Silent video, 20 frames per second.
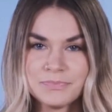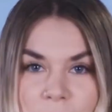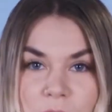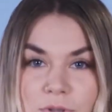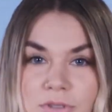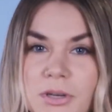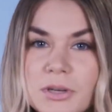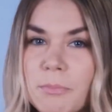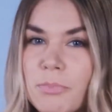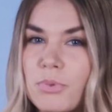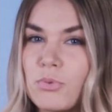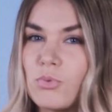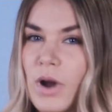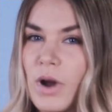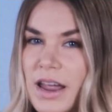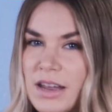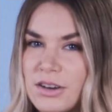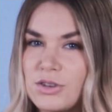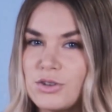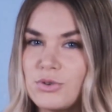Building
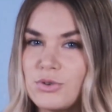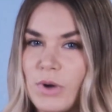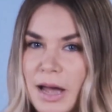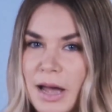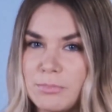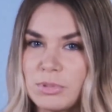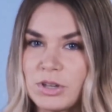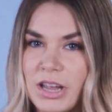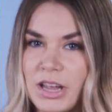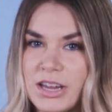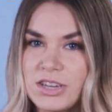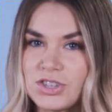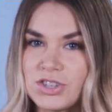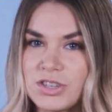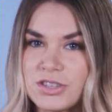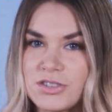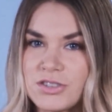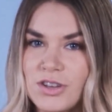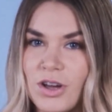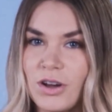brand new
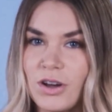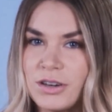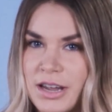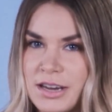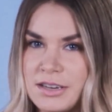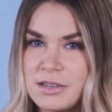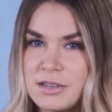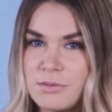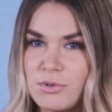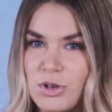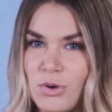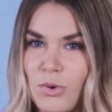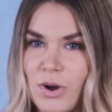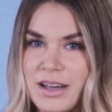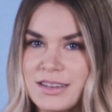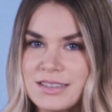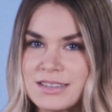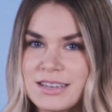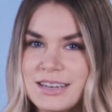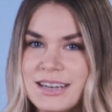applications on
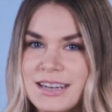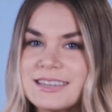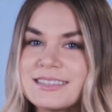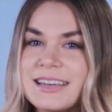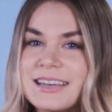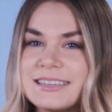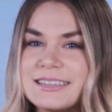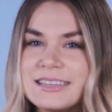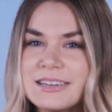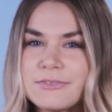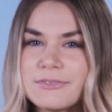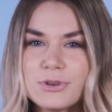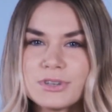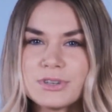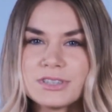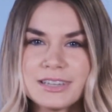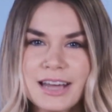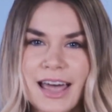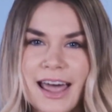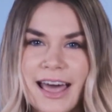AWS is a
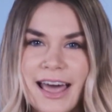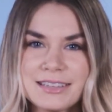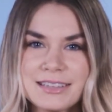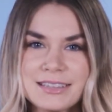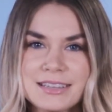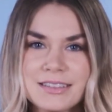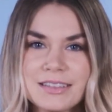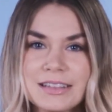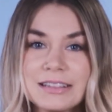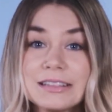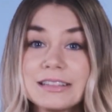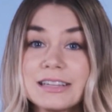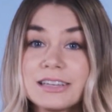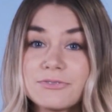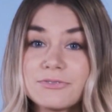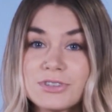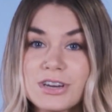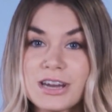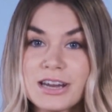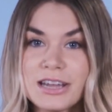different task than
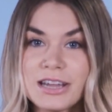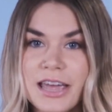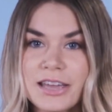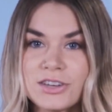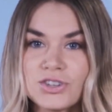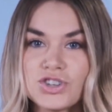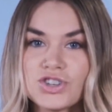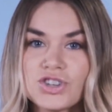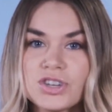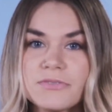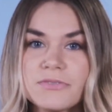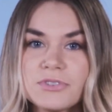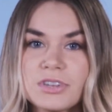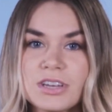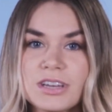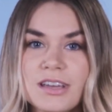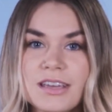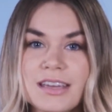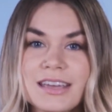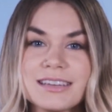lifting and
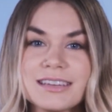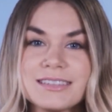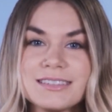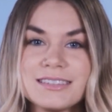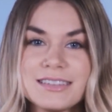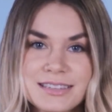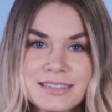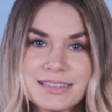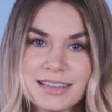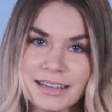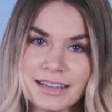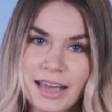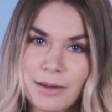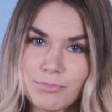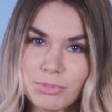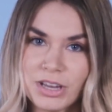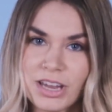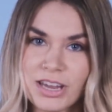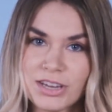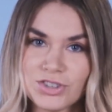shifting existing
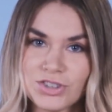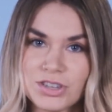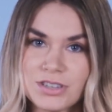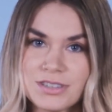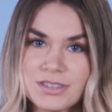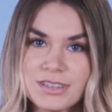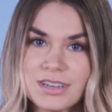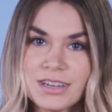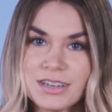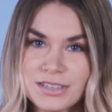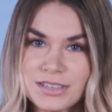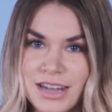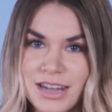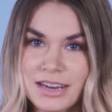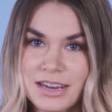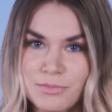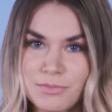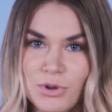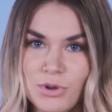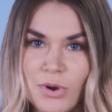applications into
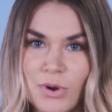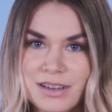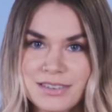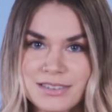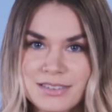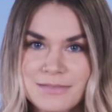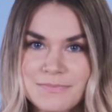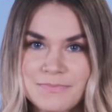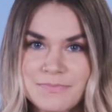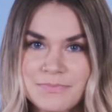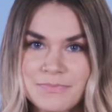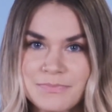AWS.